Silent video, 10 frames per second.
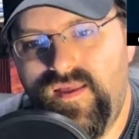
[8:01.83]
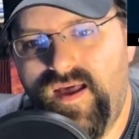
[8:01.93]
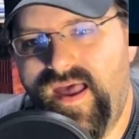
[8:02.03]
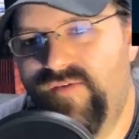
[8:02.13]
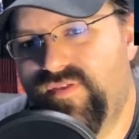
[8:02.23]

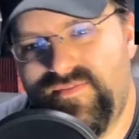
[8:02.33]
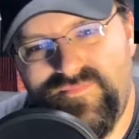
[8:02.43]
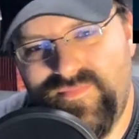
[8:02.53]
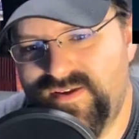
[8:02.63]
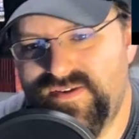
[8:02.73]
have
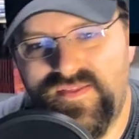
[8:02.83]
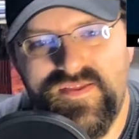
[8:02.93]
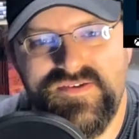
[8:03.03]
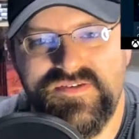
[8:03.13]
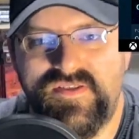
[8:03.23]

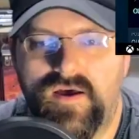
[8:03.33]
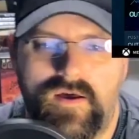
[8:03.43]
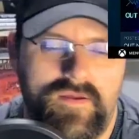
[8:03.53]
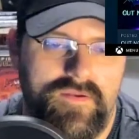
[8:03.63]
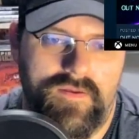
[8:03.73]
there's a
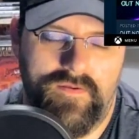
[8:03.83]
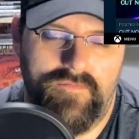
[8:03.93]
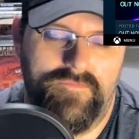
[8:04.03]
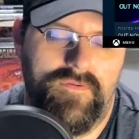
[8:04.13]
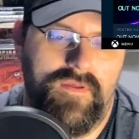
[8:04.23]
ton
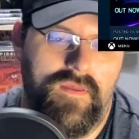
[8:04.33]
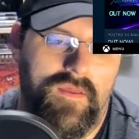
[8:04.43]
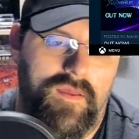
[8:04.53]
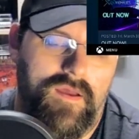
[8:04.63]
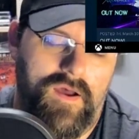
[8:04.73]
of
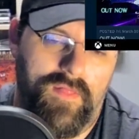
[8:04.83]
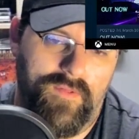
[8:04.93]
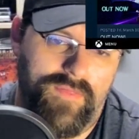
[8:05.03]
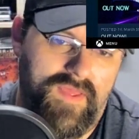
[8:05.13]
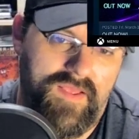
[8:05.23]

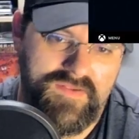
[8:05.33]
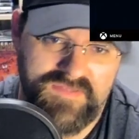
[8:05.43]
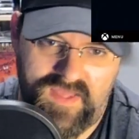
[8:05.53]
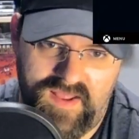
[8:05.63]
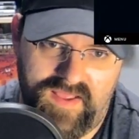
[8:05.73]
other
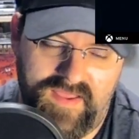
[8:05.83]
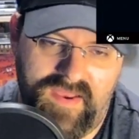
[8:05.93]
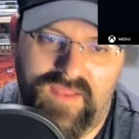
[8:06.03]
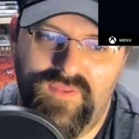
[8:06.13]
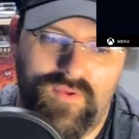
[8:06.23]
things that I can
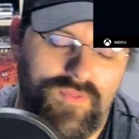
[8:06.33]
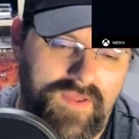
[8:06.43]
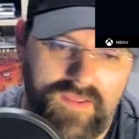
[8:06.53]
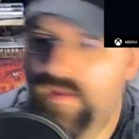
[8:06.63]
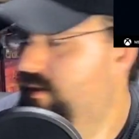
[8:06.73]
get into,
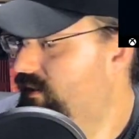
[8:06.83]
like,